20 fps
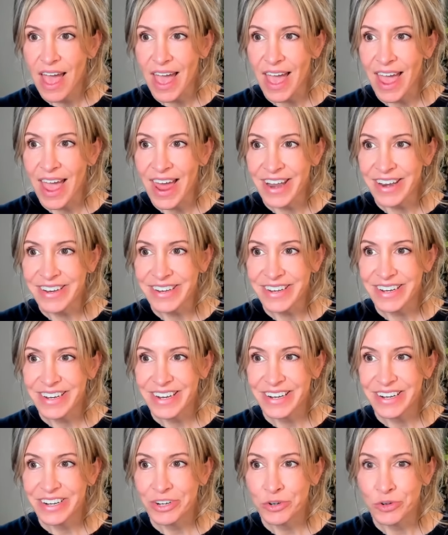And
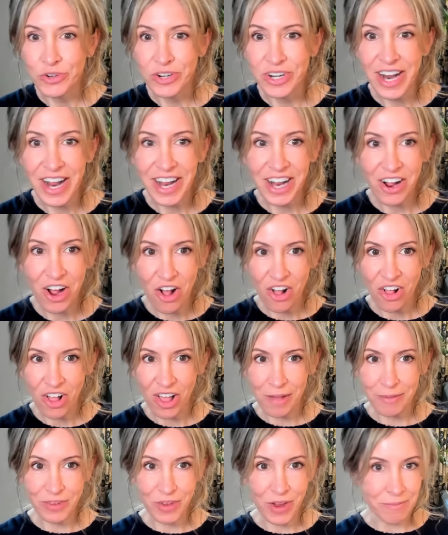who did I call
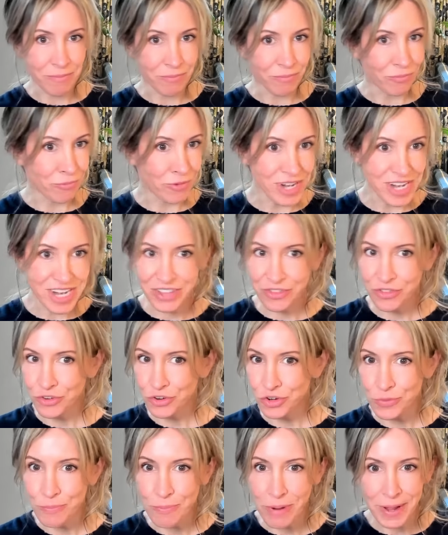up? So I'm reading
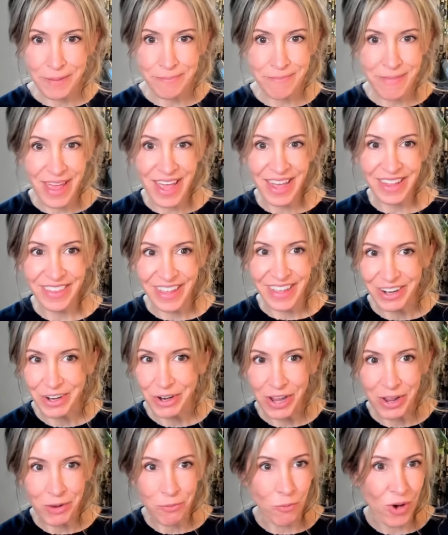through PubMed, like,
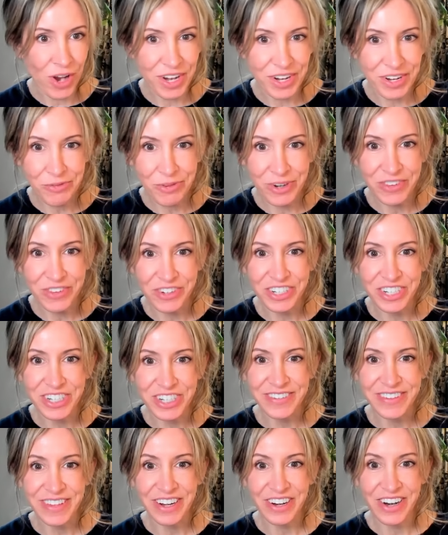okay, what research
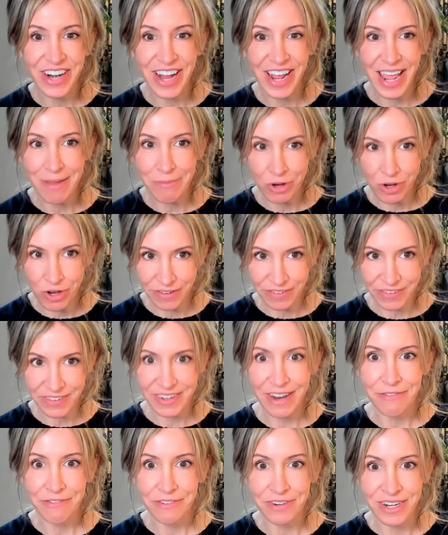is there? And I came across
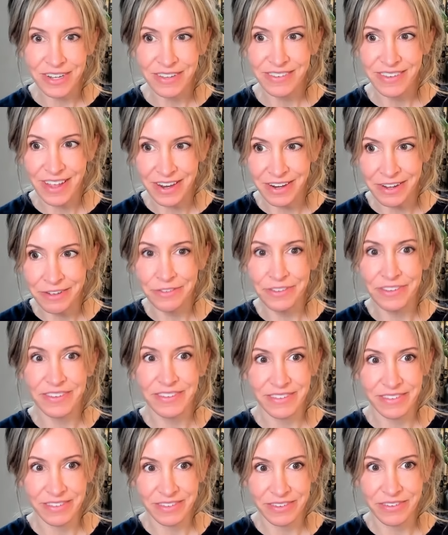Stephanie
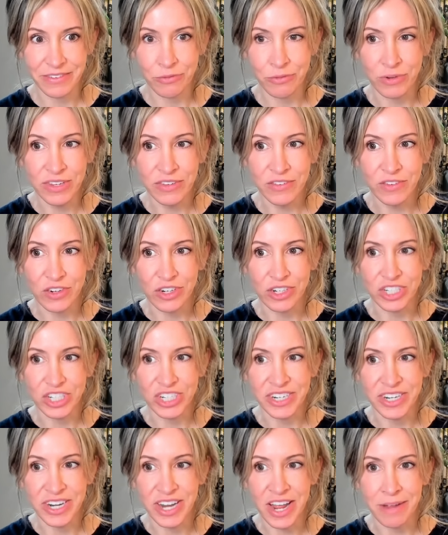Seneff's research,
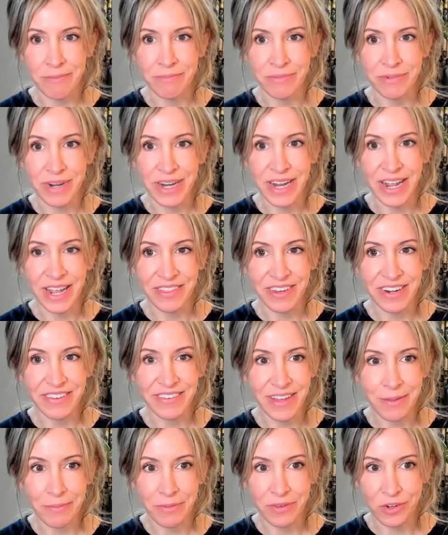and um, Anthony
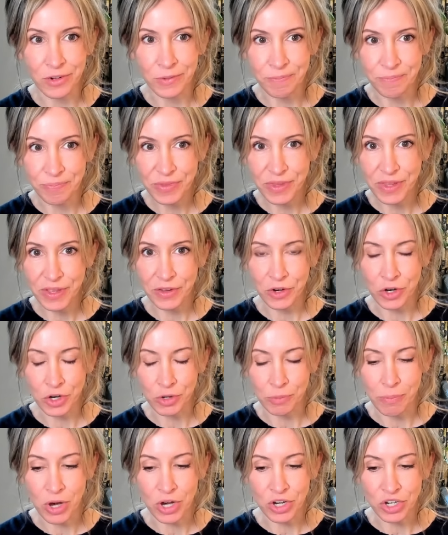Samsel,
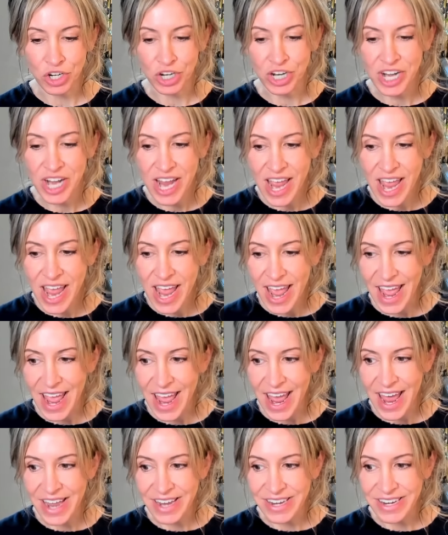her partner,
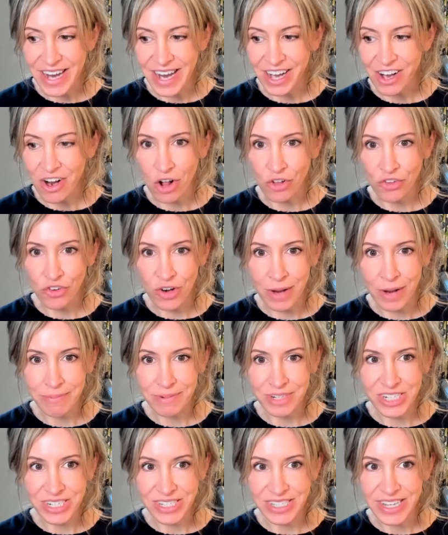and I called her up
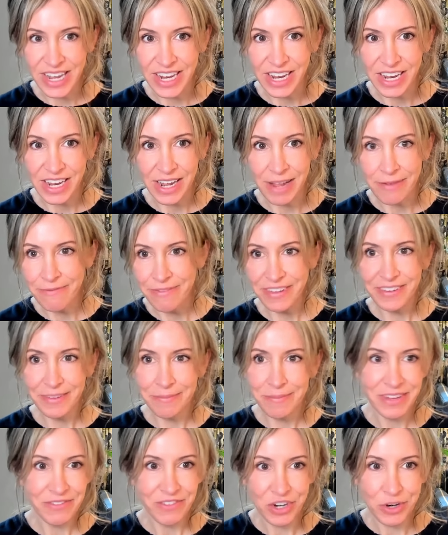and she's like, come visit
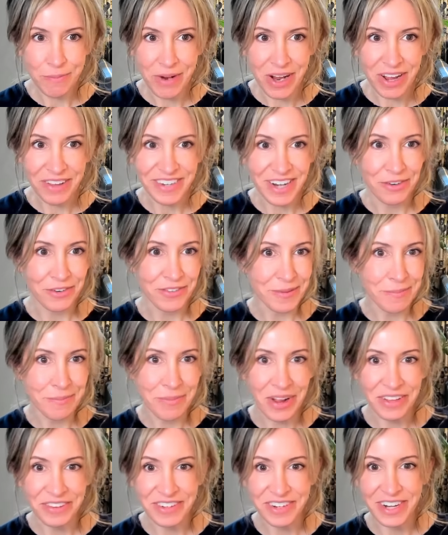me if you're in Boston. I was in
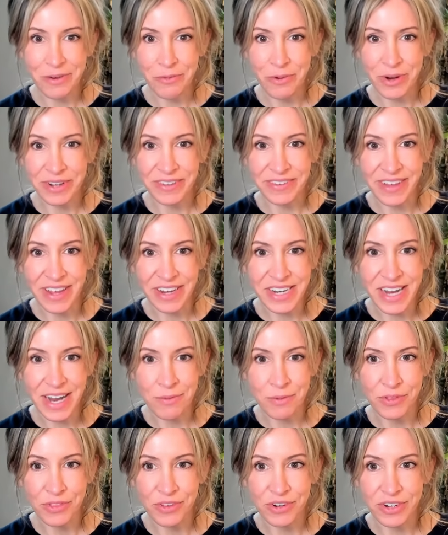Boston. I went and sat
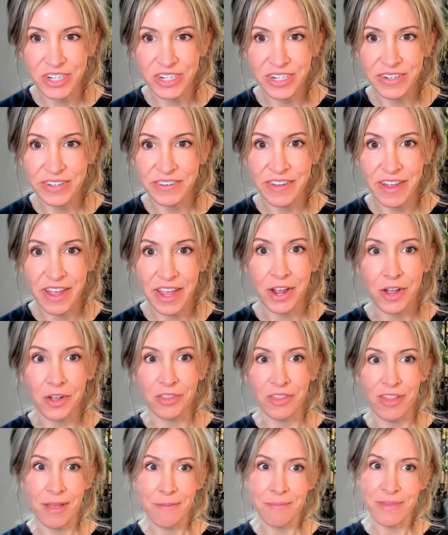down with her and she's like,
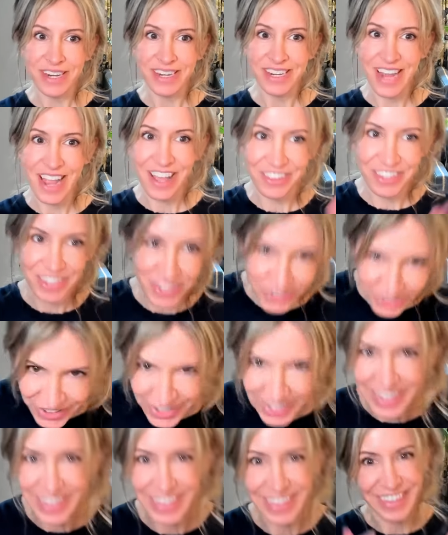let me tell
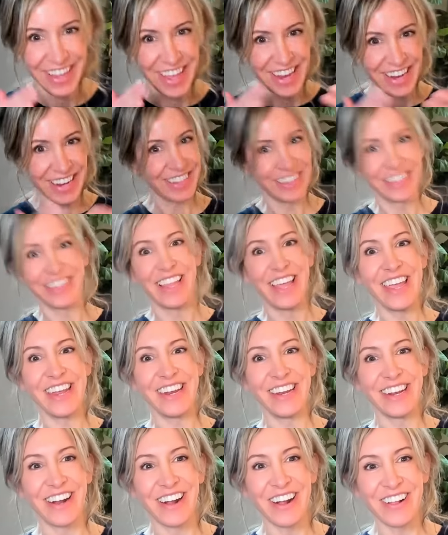you, and like
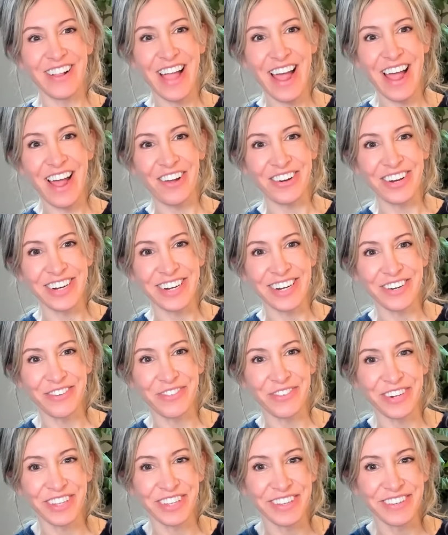laid it all out. And it
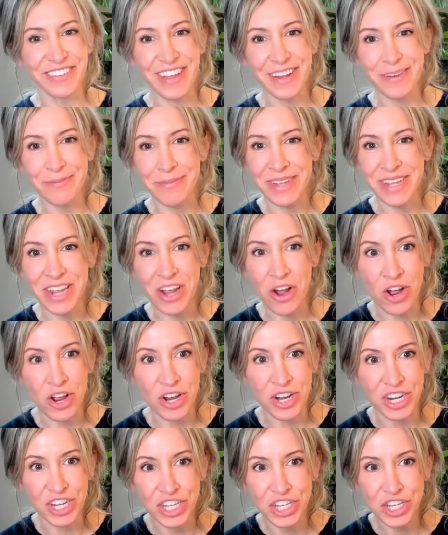really sent me
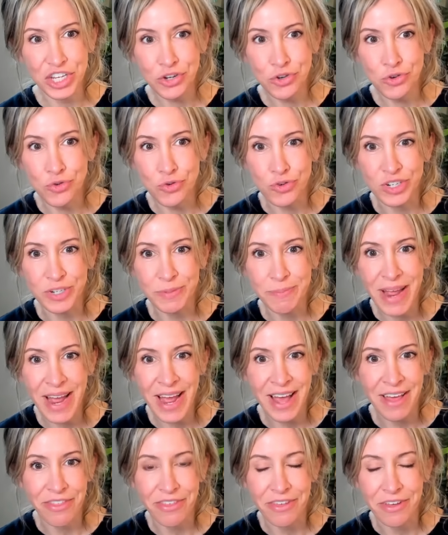on a huge
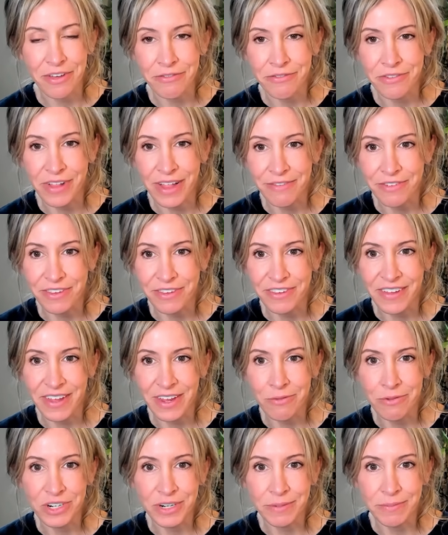path of
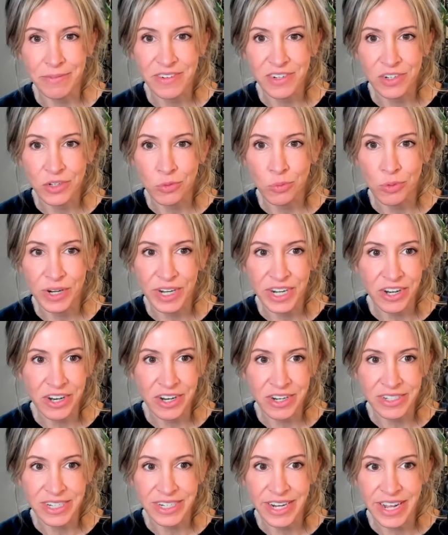glyphosate, which I'm still working
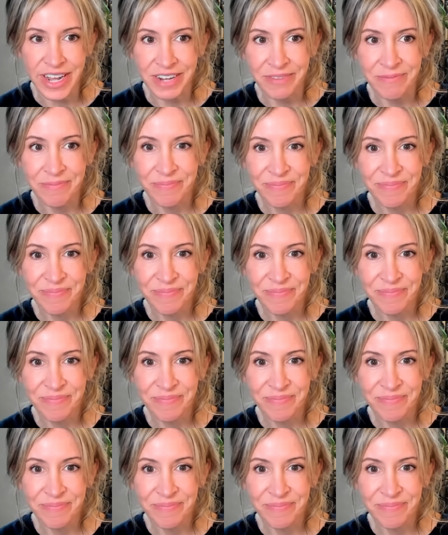on today.